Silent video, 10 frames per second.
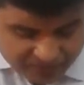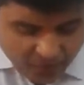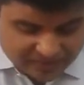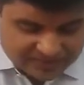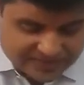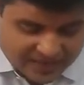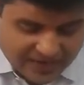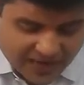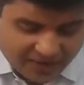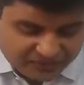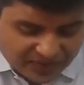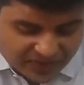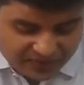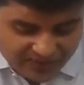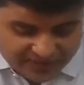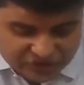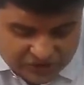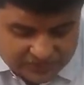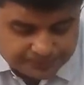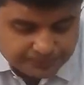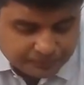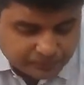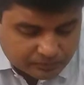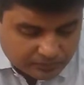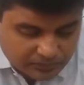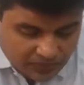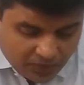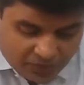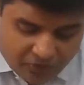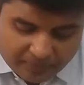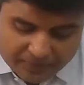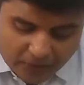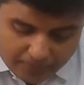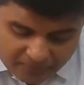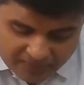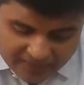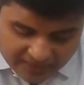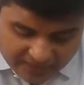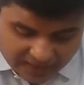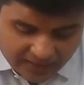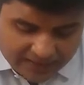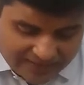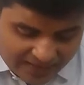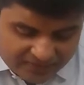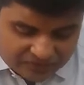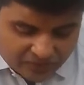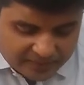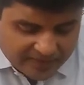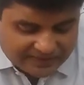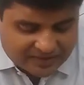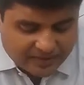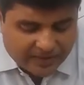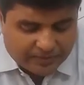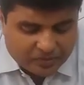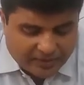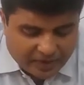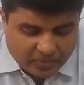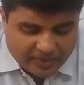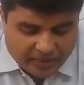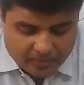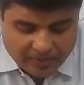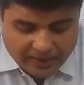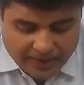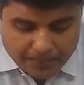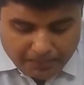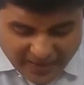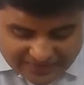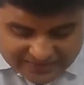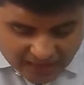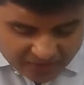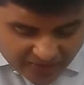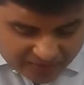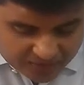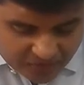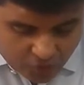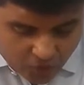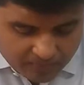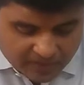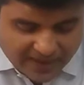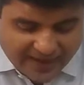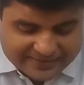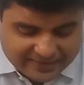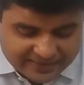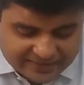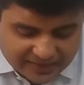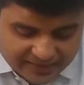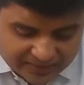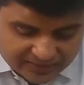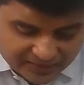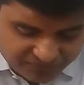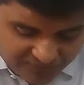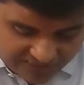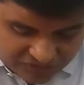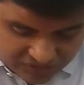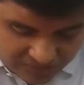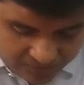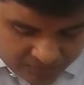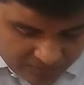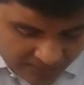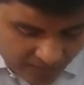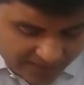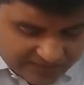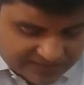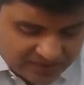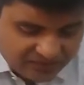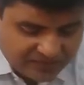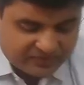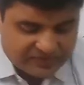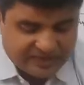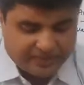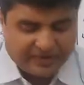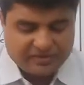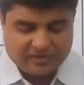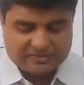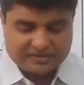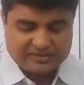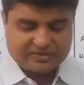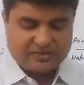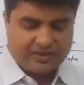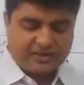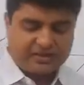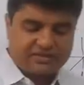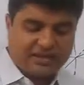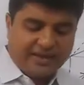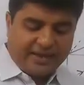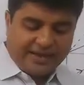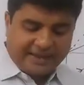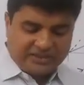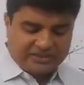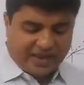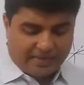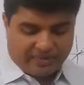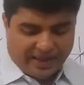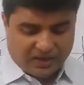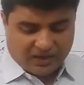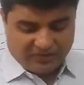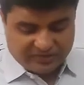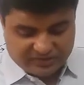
from the sun after reflection from the top of a tree travels from the denser medium to rarer medium, it bends away from the normal. As a result, in reflection at the surface of the separation of successive layers, each time the angle of